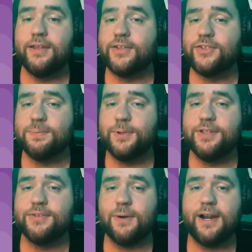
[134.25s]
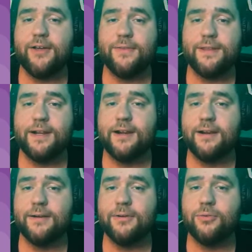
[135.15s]
And let's just put this right out
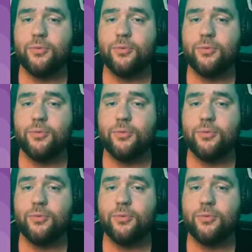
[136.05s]
there.